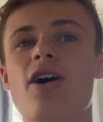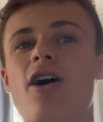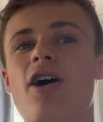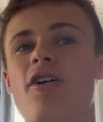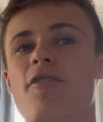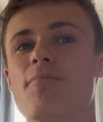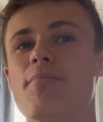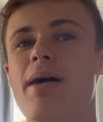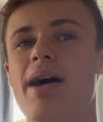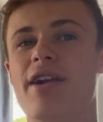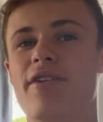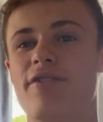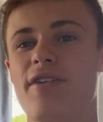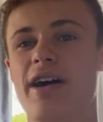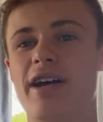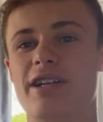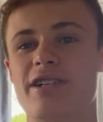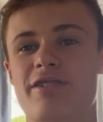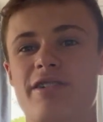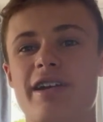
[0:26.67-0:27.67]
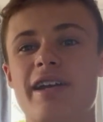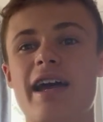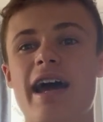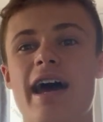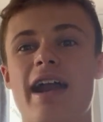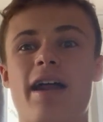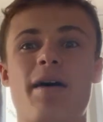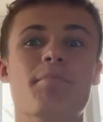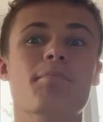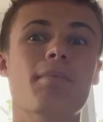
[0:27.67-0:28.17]
of manufacturing,
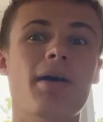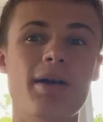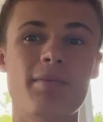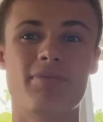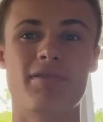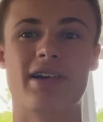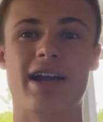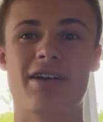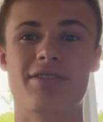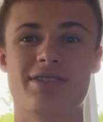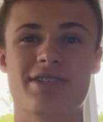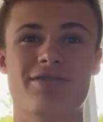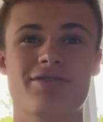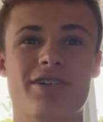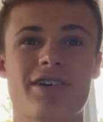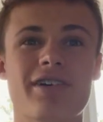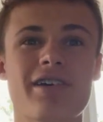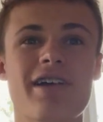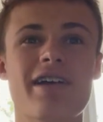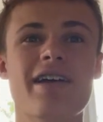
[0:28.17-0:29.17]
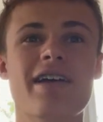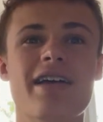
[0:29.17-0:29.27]
and I might pronounce it wrong,